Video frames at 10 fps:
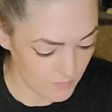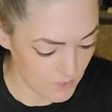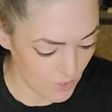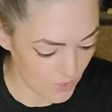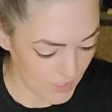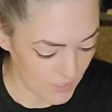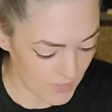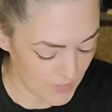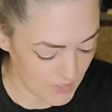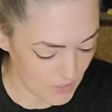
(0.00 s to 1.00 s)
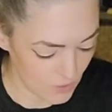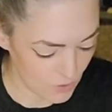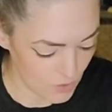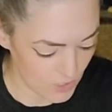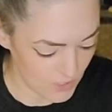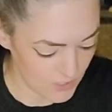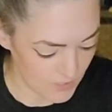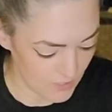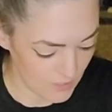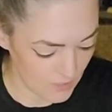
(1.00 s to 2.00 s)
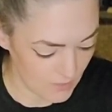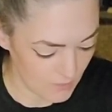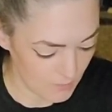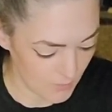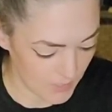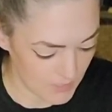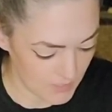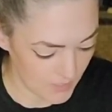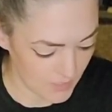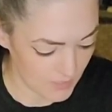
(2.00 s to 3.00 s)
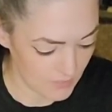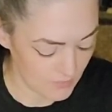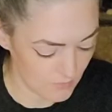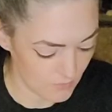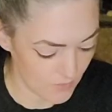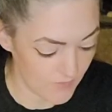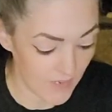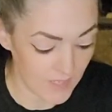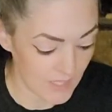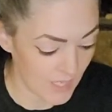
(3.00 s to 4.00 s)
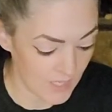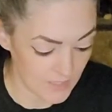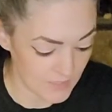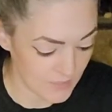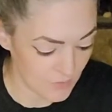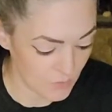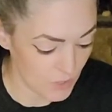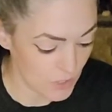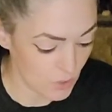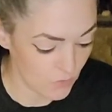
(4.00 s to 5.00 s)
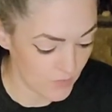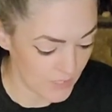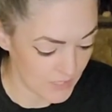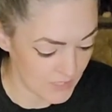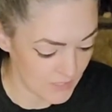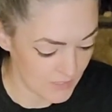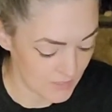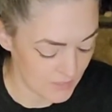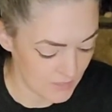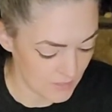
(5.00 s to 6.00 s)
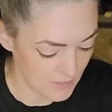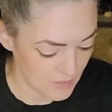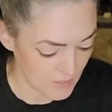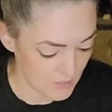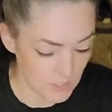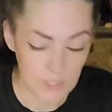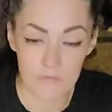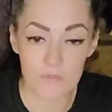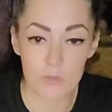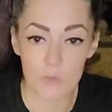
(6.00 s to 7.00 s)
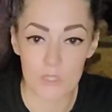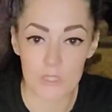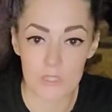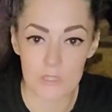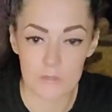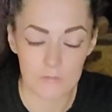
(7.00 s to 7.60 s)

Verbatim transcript: soaking it in this solution makes it revitalized, rejuvenated, if you will,